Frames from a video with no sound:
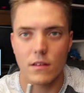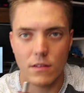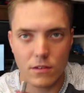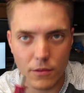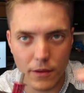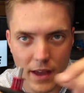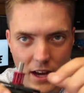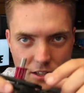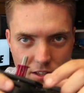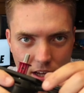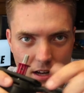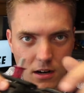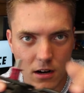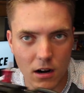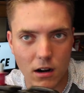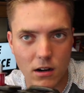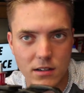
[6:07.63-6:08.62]
So I actually had
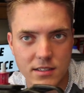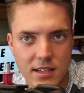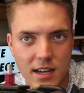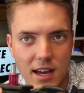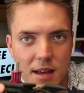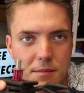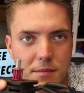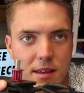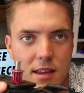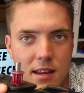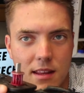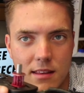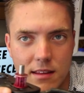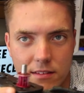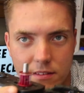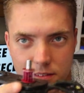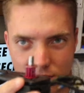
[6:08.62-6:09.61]
a hard time
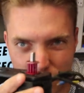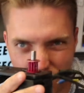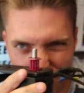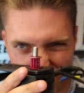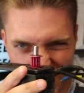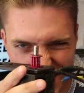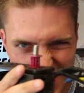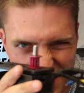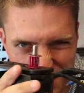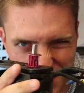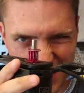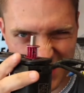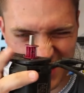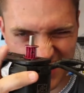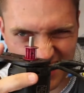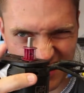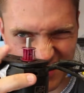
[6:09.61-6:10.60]
getting this little red
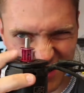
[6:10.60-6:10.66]
piece